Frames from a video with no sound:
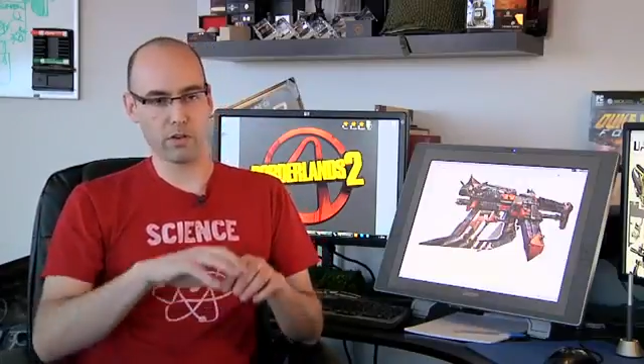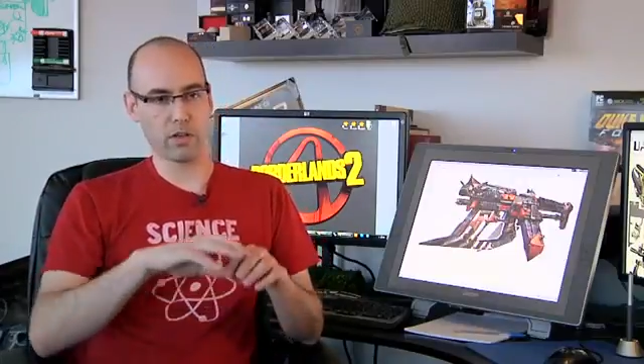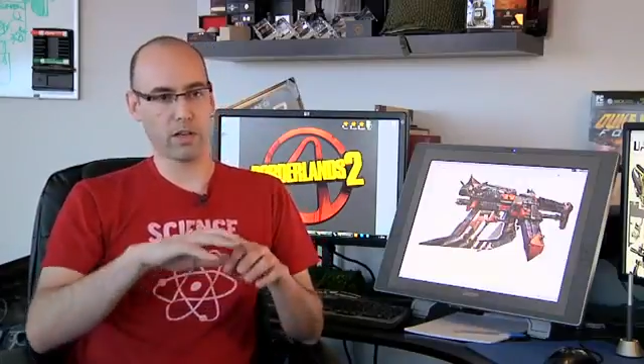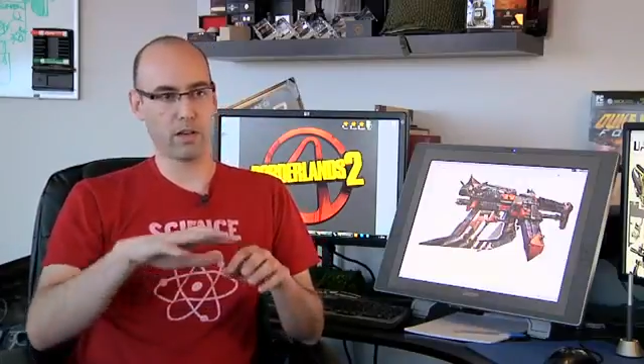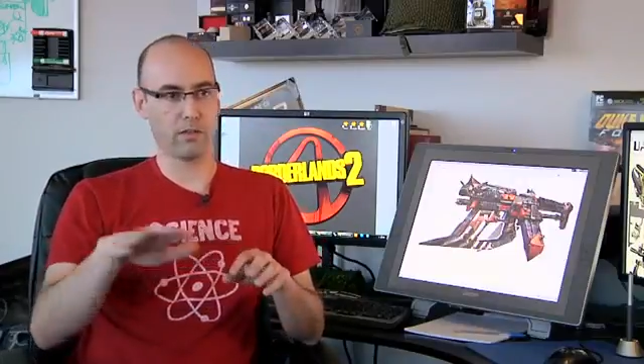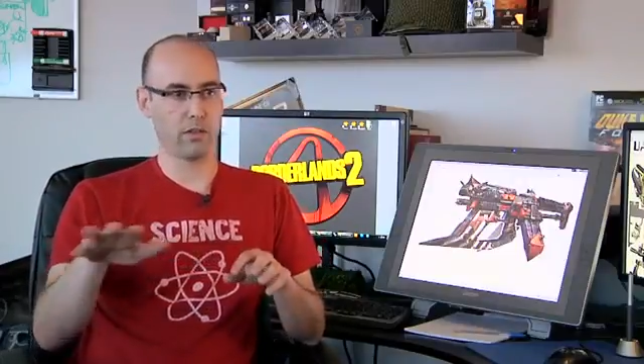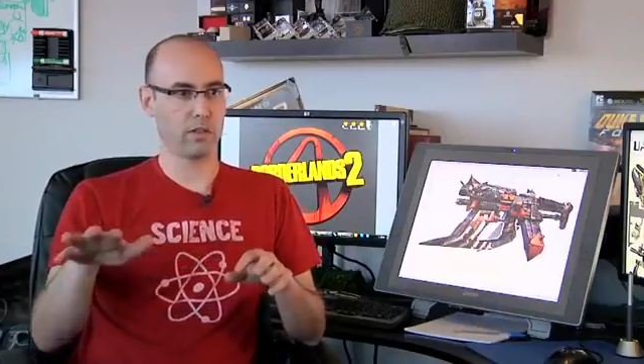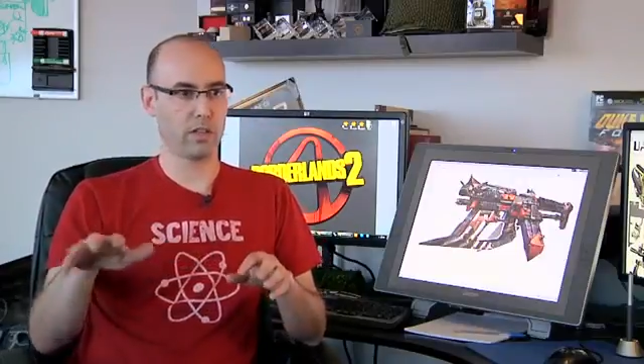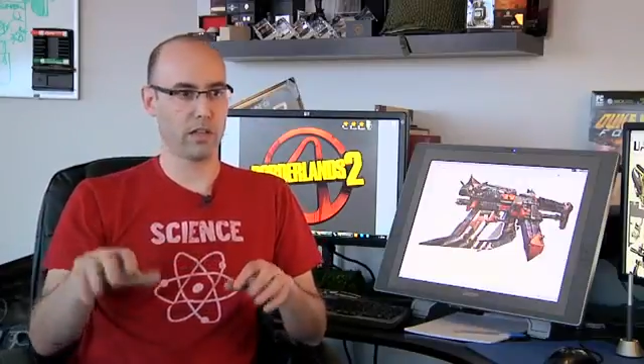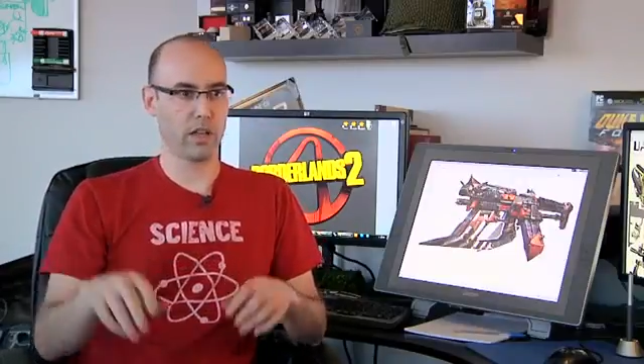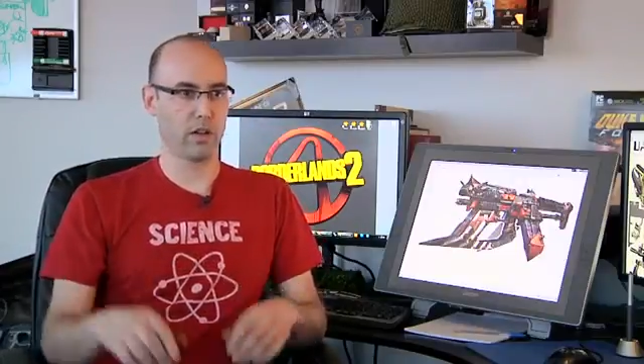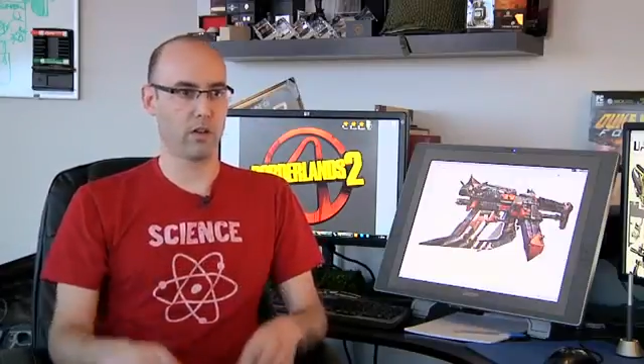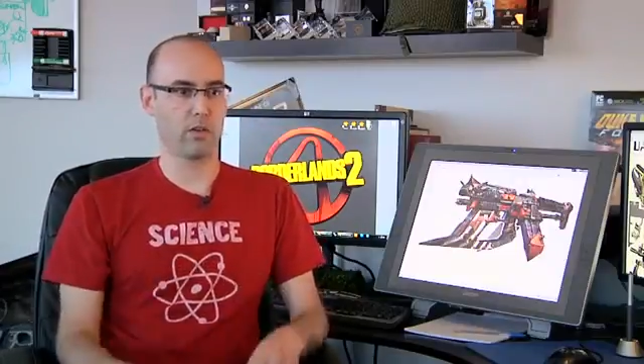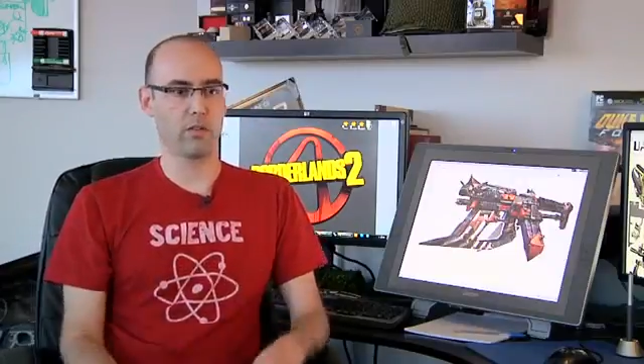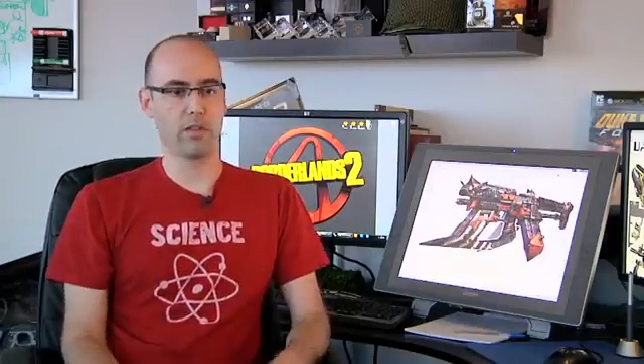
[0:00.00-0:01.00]
and kind of looking
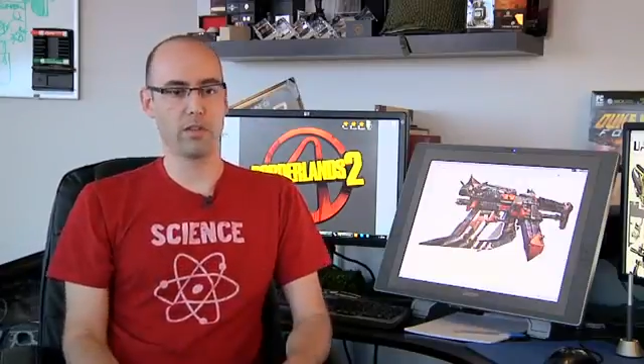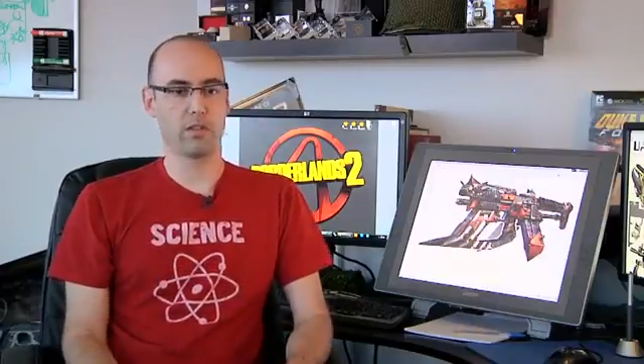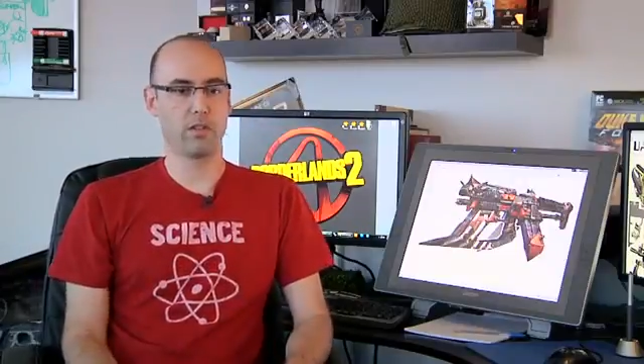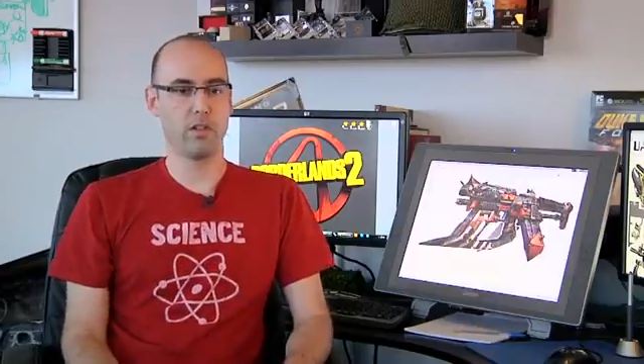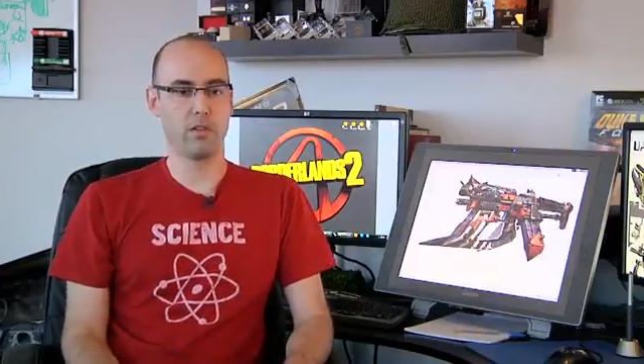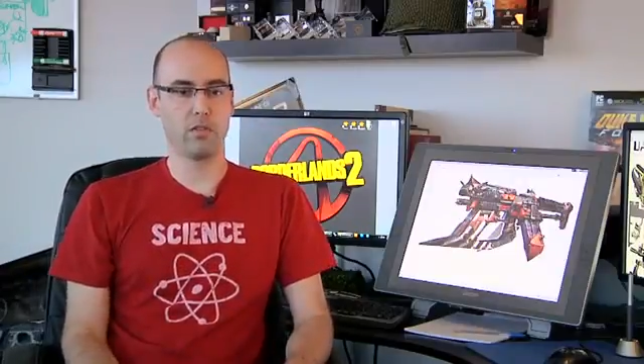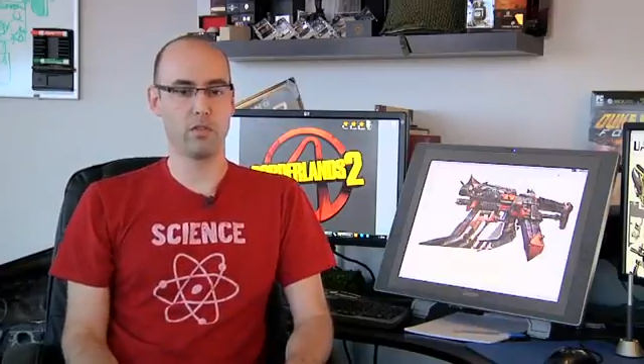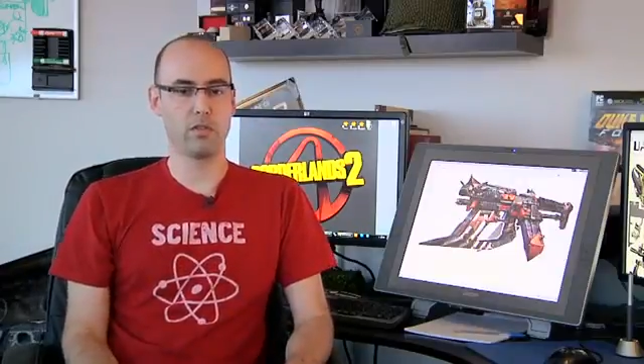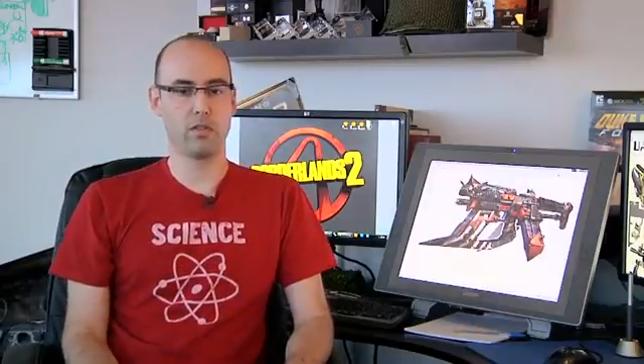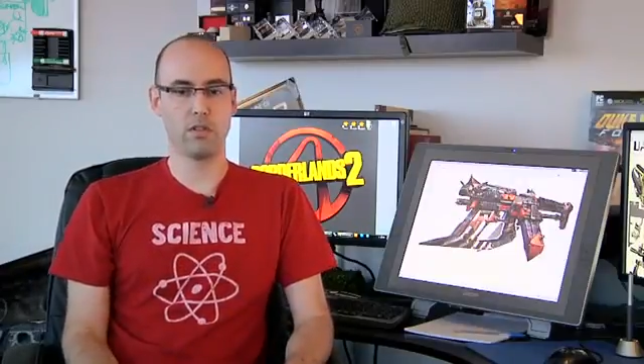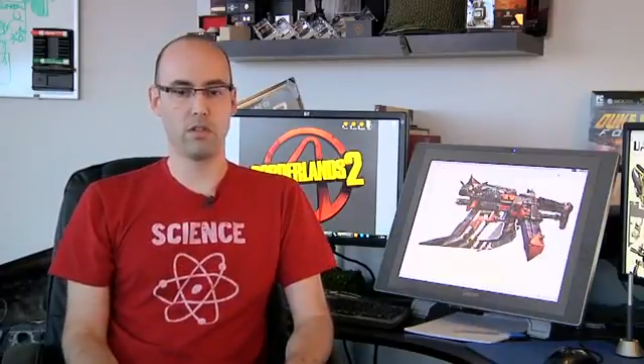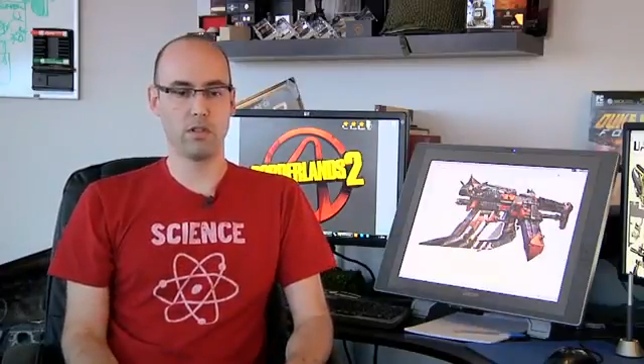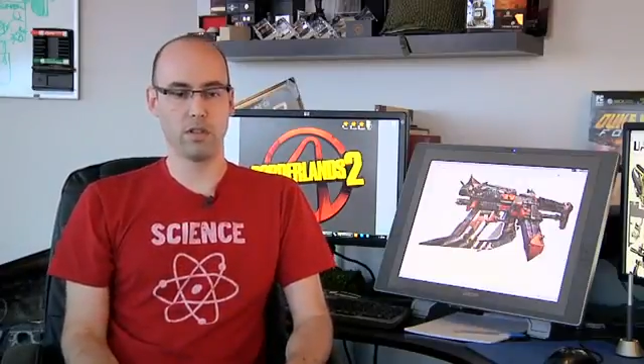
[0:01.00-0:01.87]
out over this huge